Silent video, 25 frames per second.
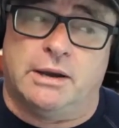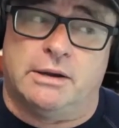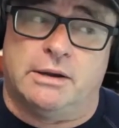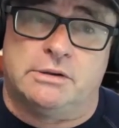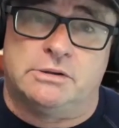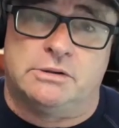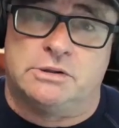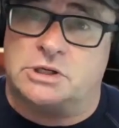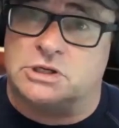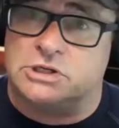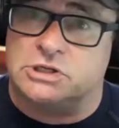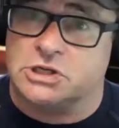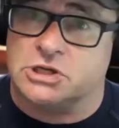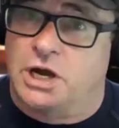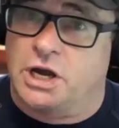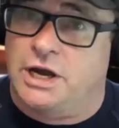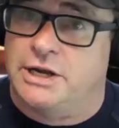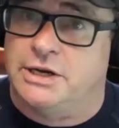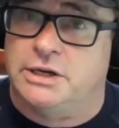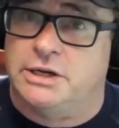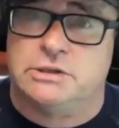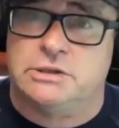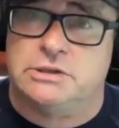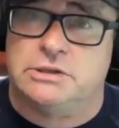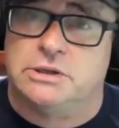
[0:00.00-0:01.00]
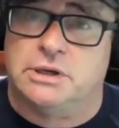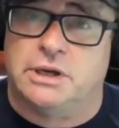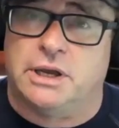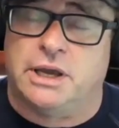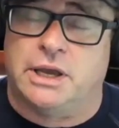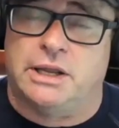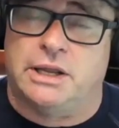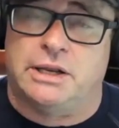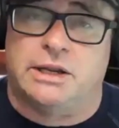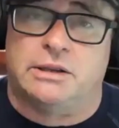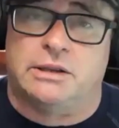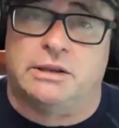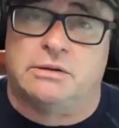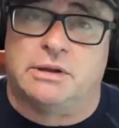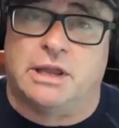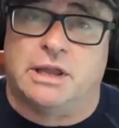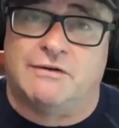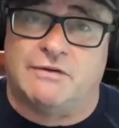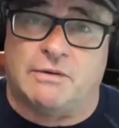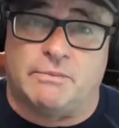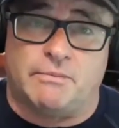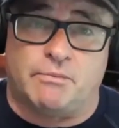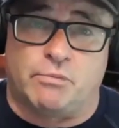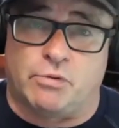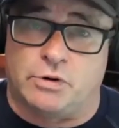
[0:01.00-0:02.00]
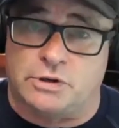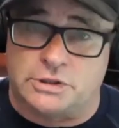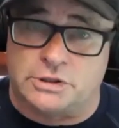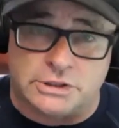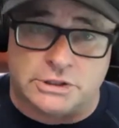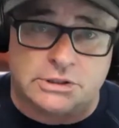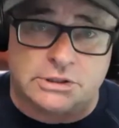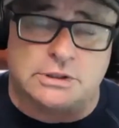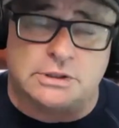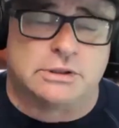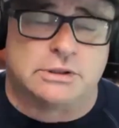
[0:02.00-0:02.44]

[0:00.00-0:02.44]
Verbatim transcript: design it and then have it printed.